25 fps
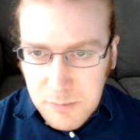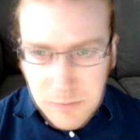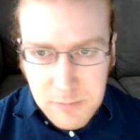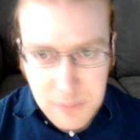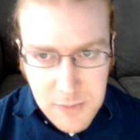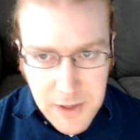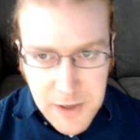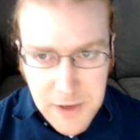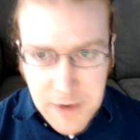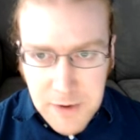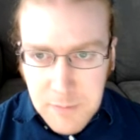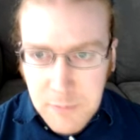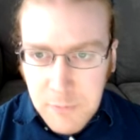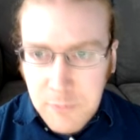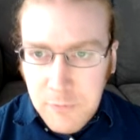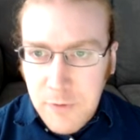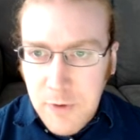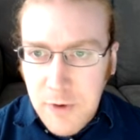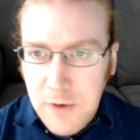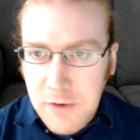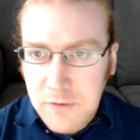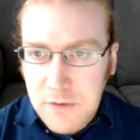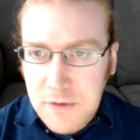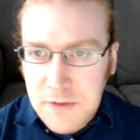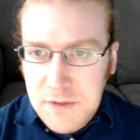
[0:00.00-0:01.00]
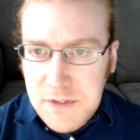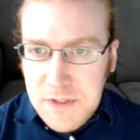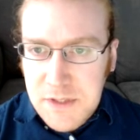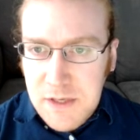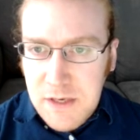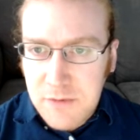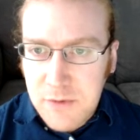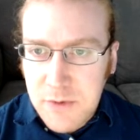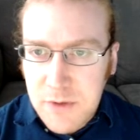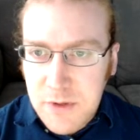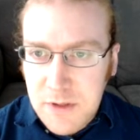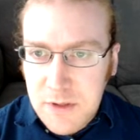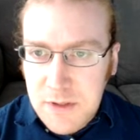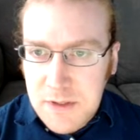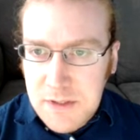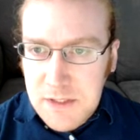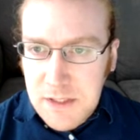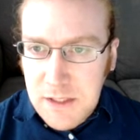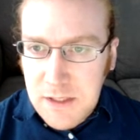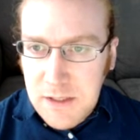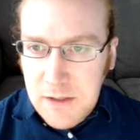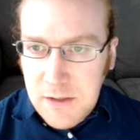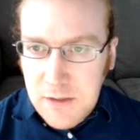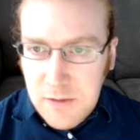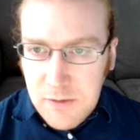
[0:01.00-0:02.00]
I'd feel safe with because I
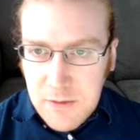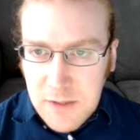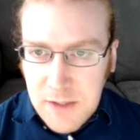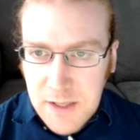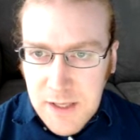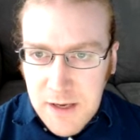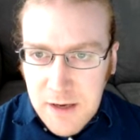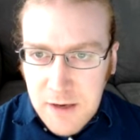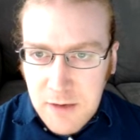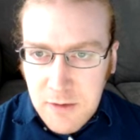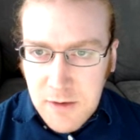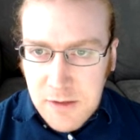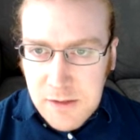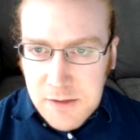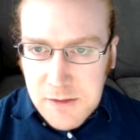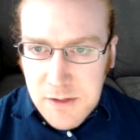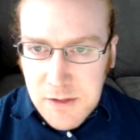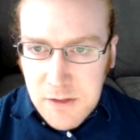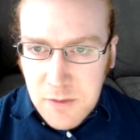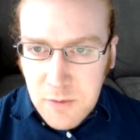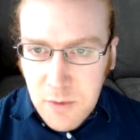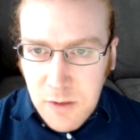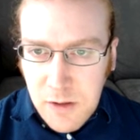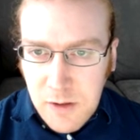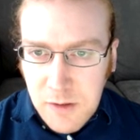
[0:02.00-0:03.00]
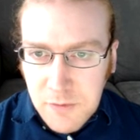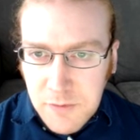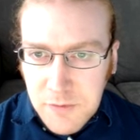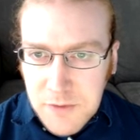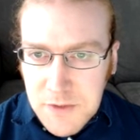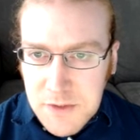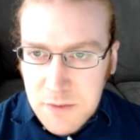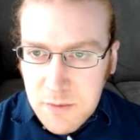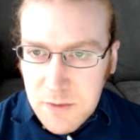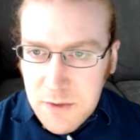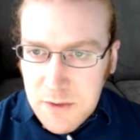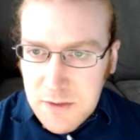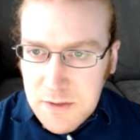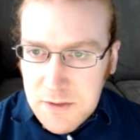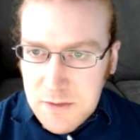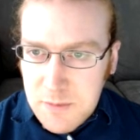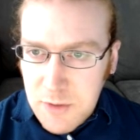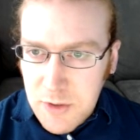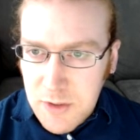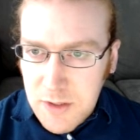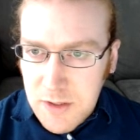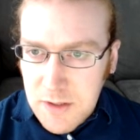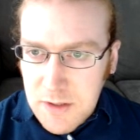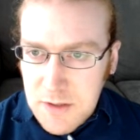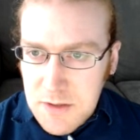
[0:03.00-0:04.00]
can do the ladder right into the wall. This one is more
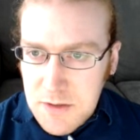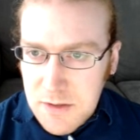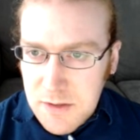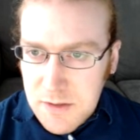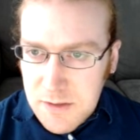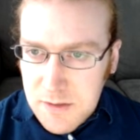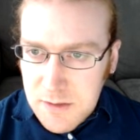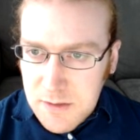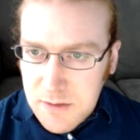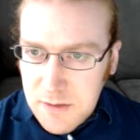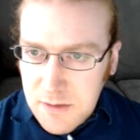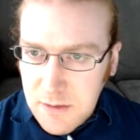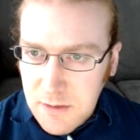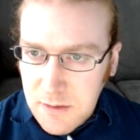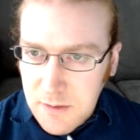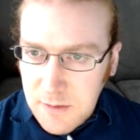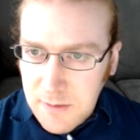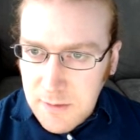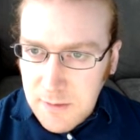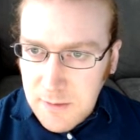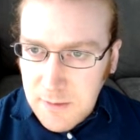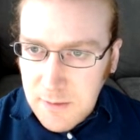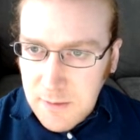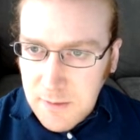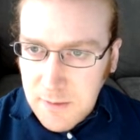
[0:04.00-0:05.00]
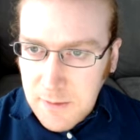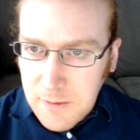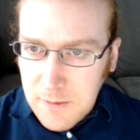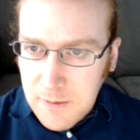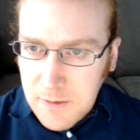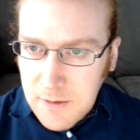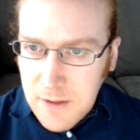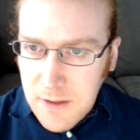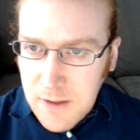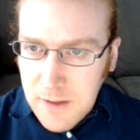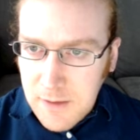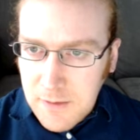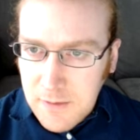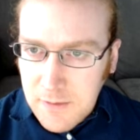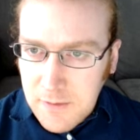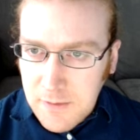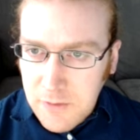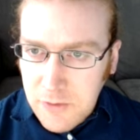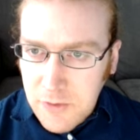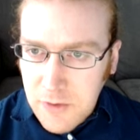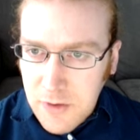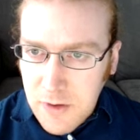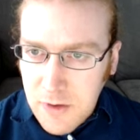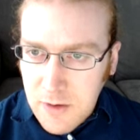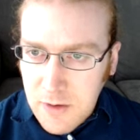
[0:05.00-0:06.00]
dangerous. Cut,
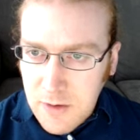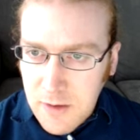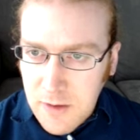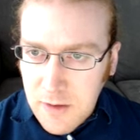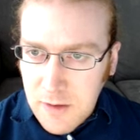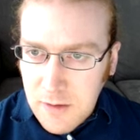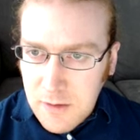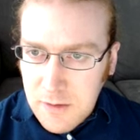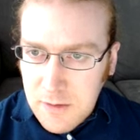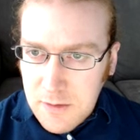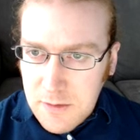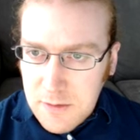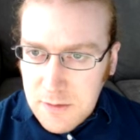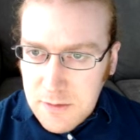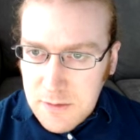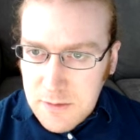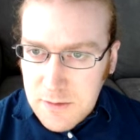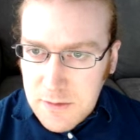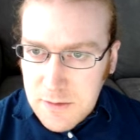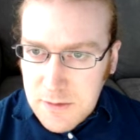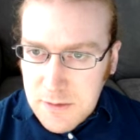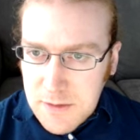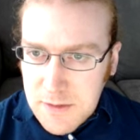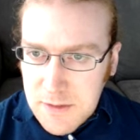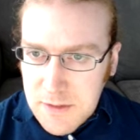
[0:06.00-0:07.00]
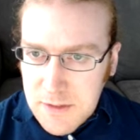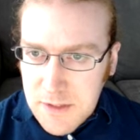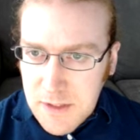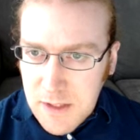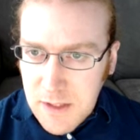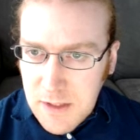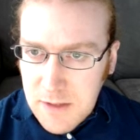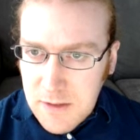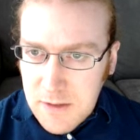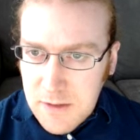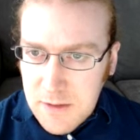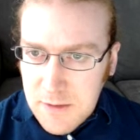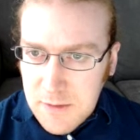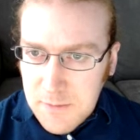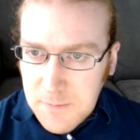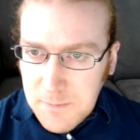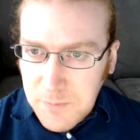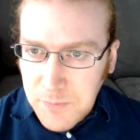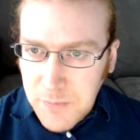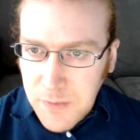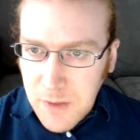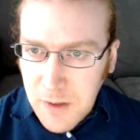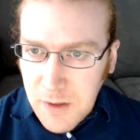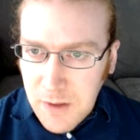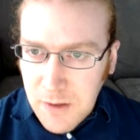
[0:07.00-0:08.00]
Atari, descend,
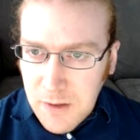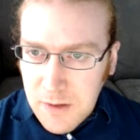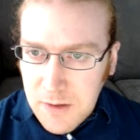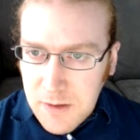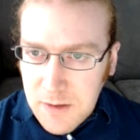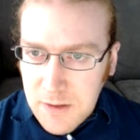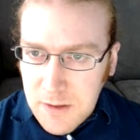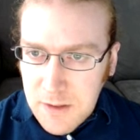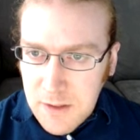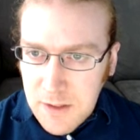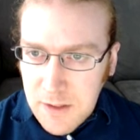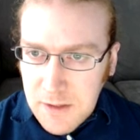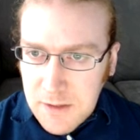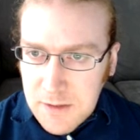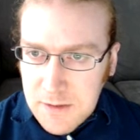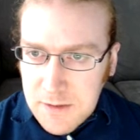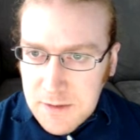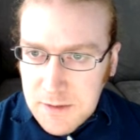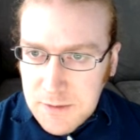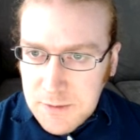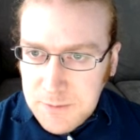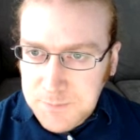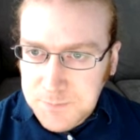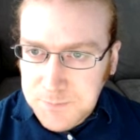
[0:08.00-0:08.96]
connect.